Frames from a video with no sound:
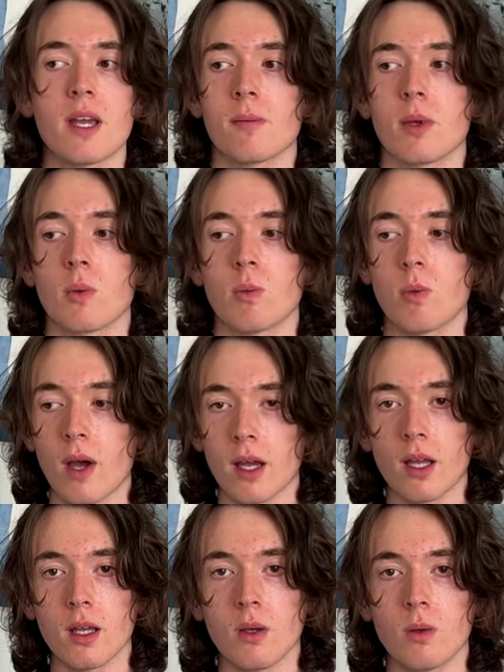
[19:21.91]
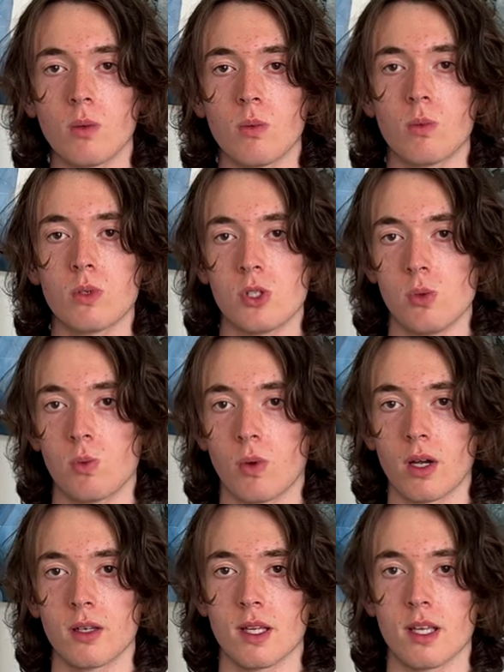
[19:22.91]
I'm like, why would you
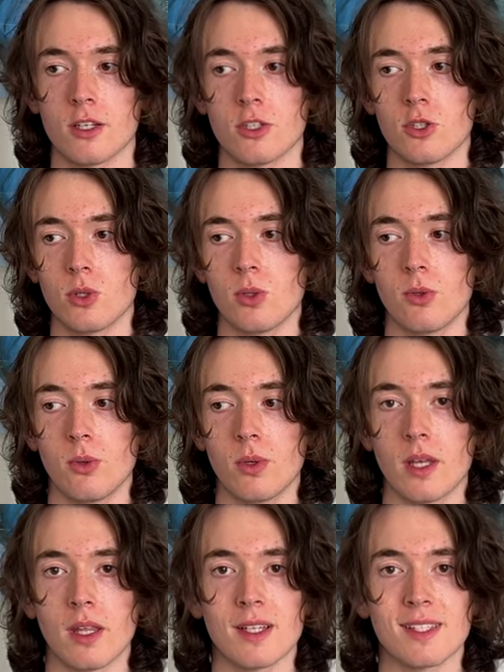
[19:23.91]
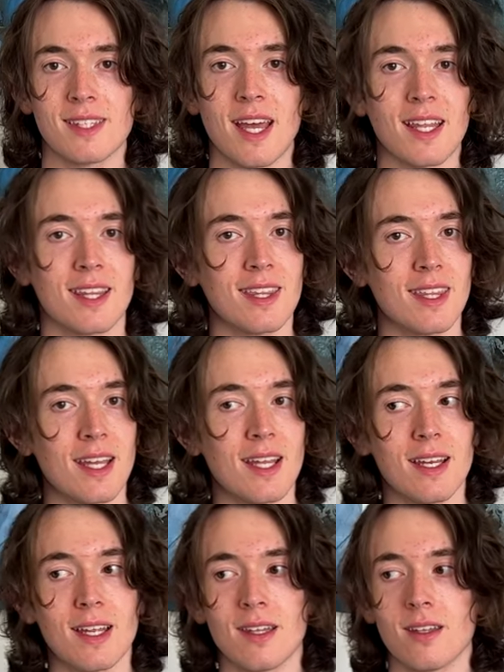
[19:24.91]
want a shoe that's that
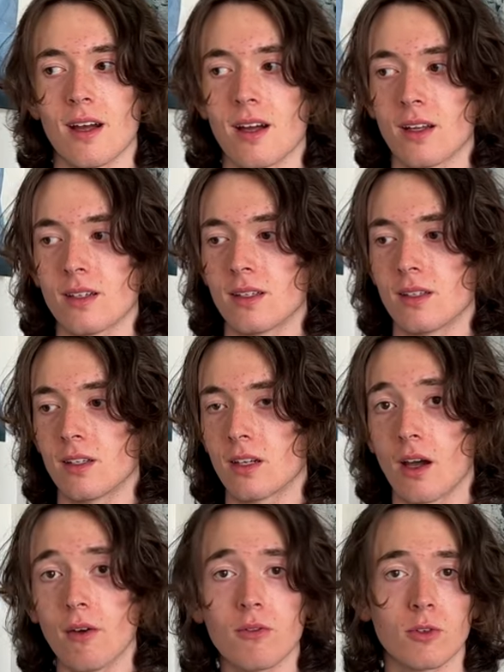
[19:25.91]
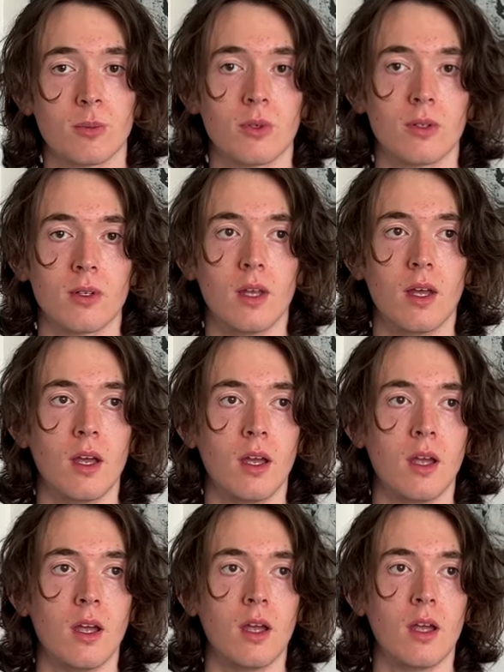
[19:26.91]
thin and not comfortable
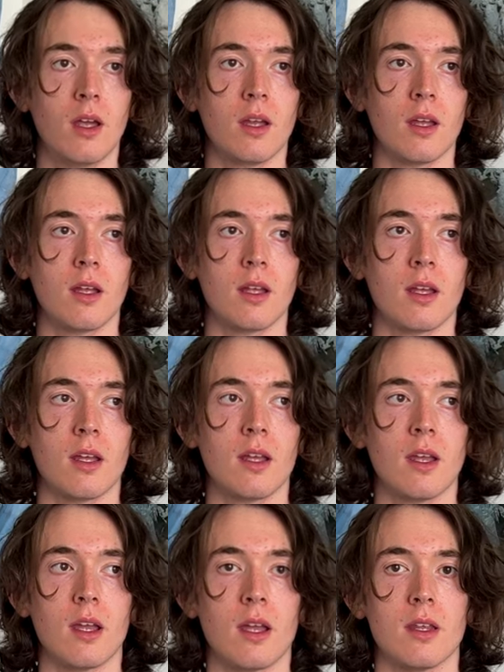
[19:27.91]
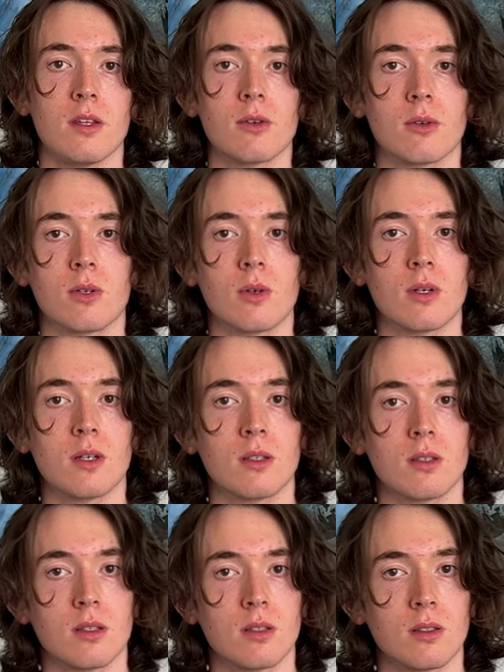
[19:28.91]
and you're going to
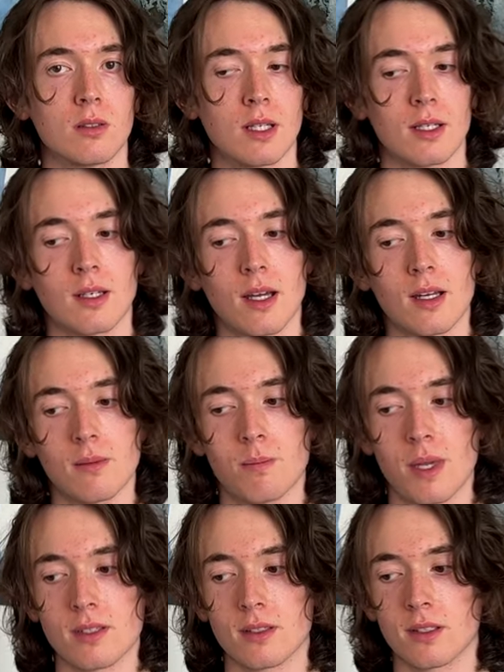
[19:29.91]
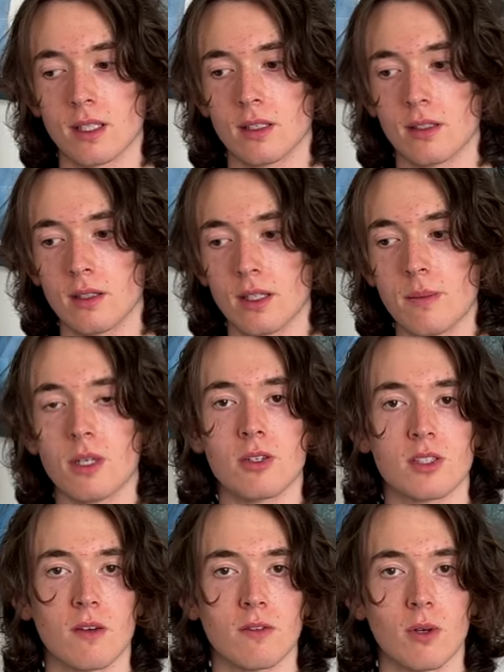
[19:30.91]
like kind of basically limit
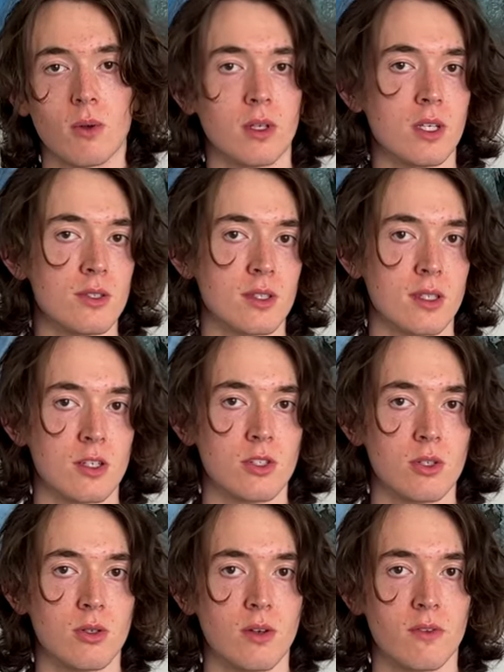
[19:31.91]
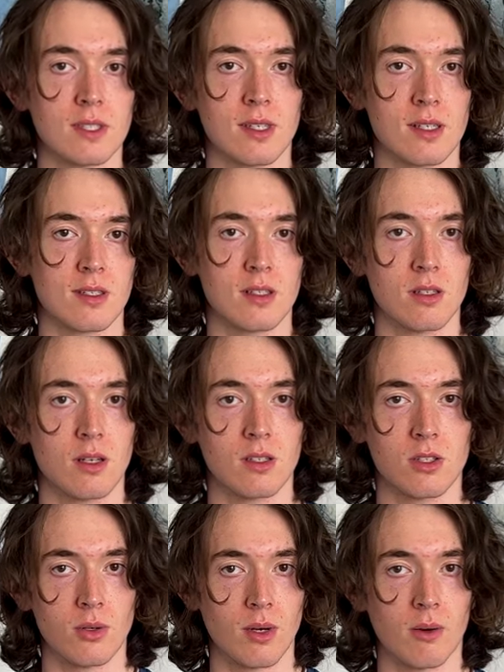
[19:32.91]
yourself to only using that shoe if it's less than a
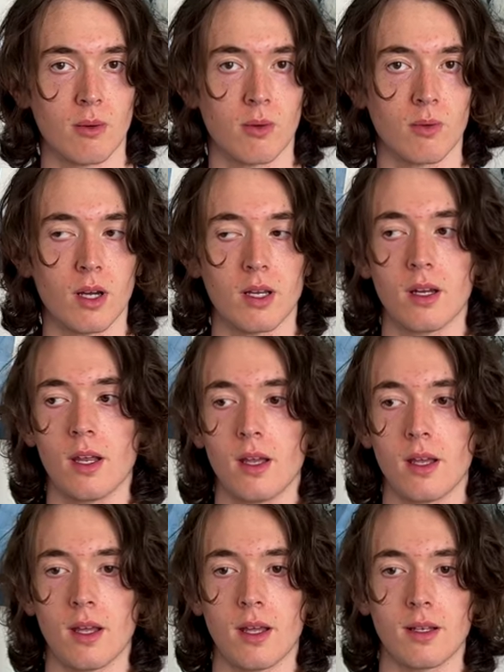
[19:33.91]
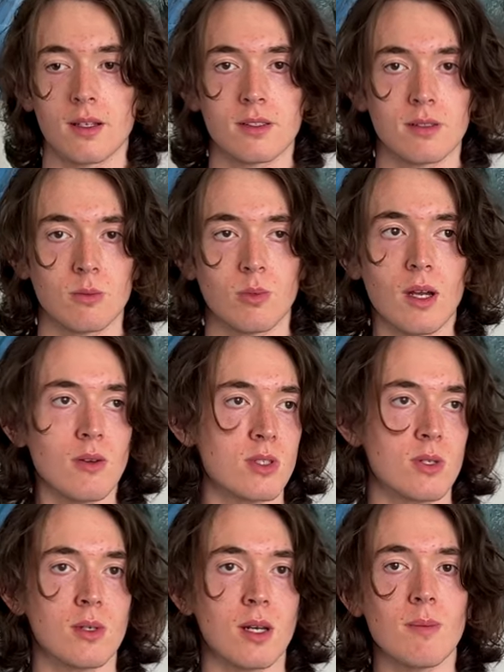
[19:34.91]
two hour run. And because what I was
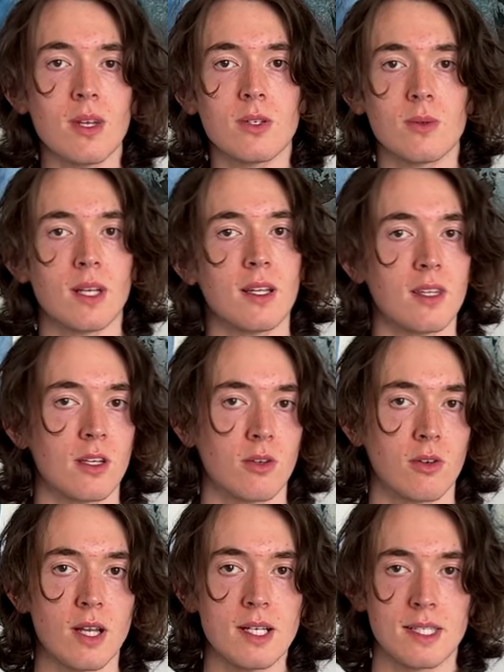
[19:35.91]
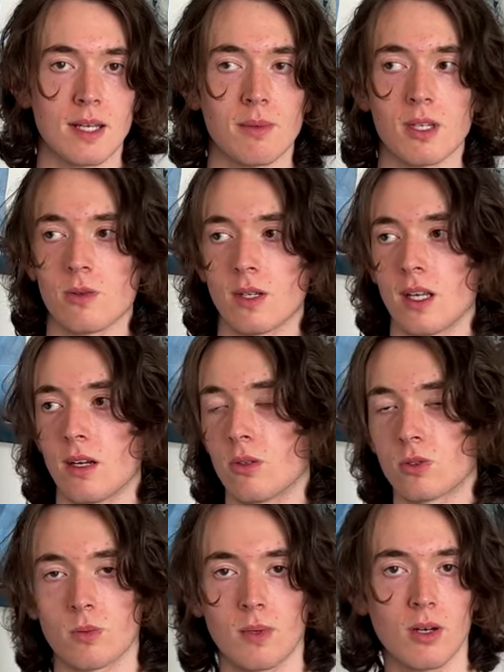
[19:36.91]
doing, I'm not doing anything crazy. I'm not doing any
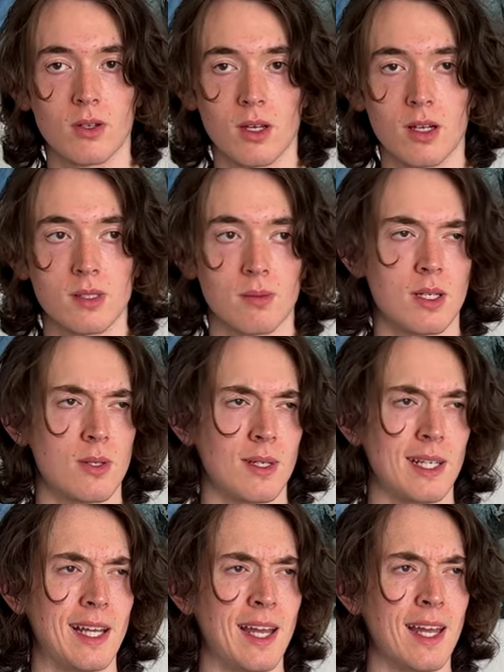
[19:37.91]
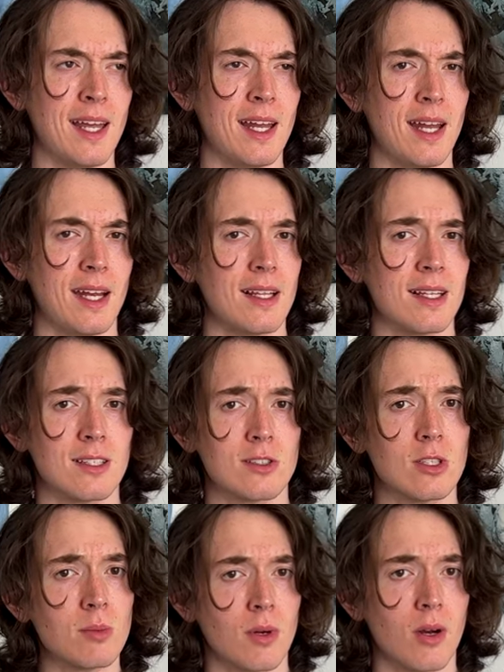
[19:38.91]
ultra marathons. I'm not doing anything
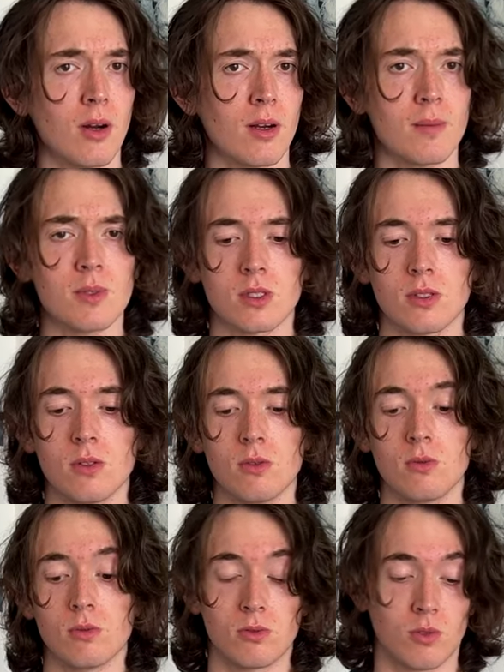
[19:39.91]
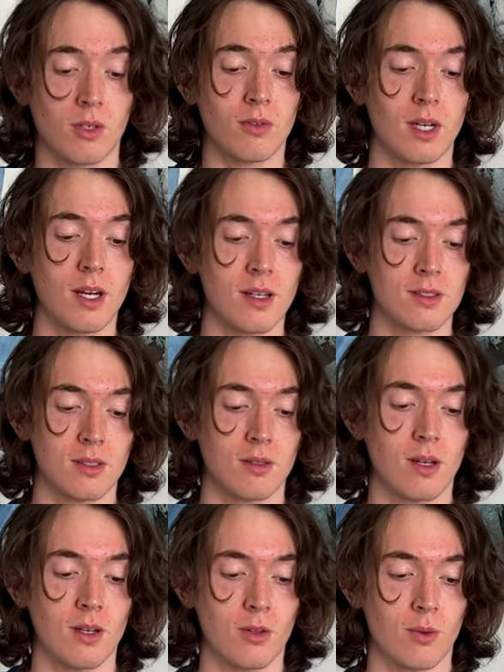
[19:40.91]
super hard. I'm just trail running as
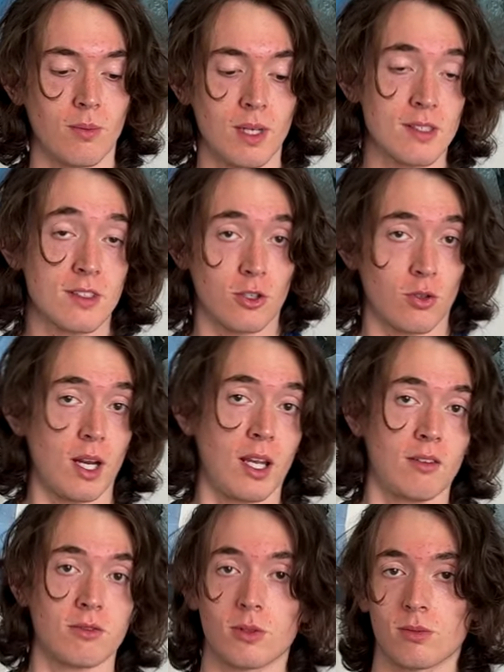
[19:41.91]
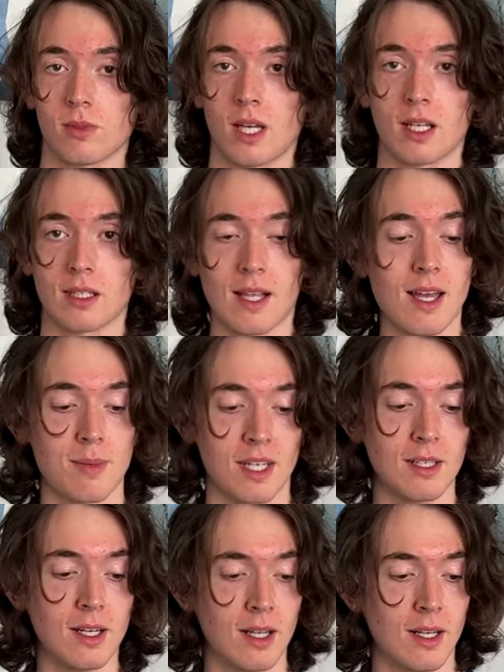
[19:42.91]
another means to train for kind of climbing.